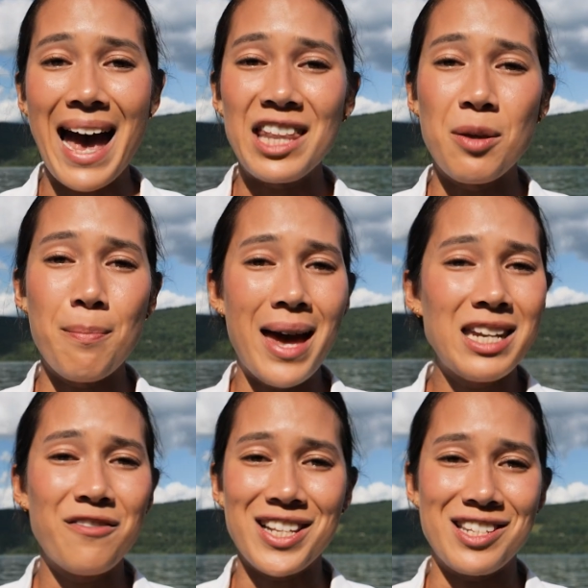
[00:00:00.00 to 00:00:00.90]
and the
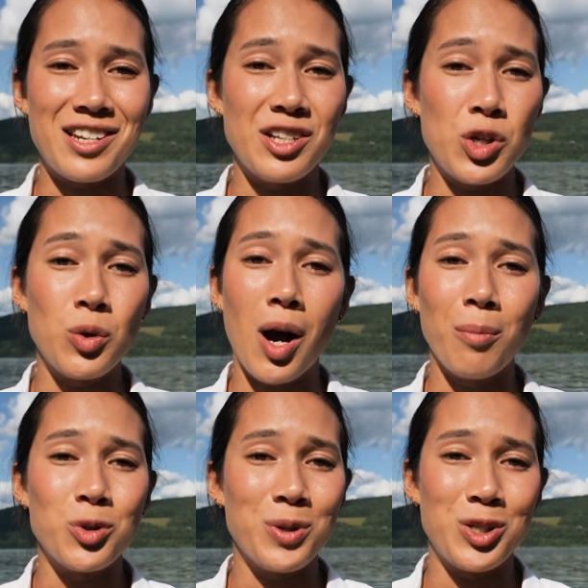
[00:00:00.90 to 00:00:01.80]
many visitors who
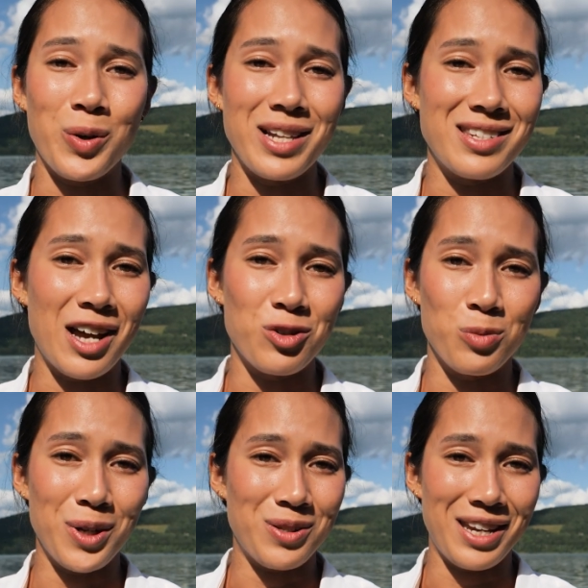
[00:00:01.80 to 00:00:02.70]
come to enjoy its
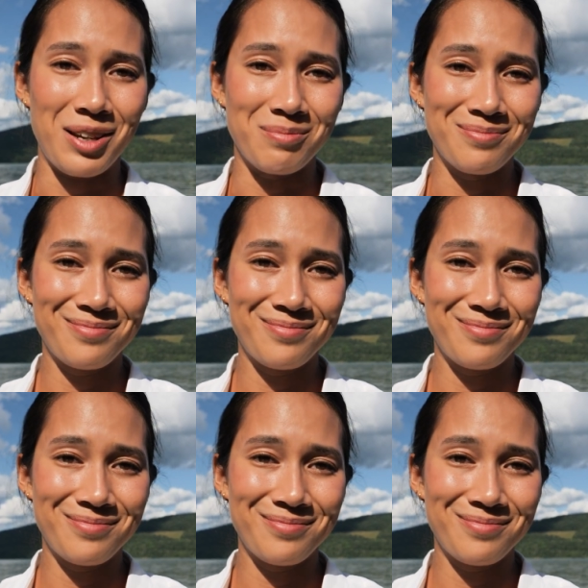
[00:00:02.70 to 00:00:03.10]
natural beauty.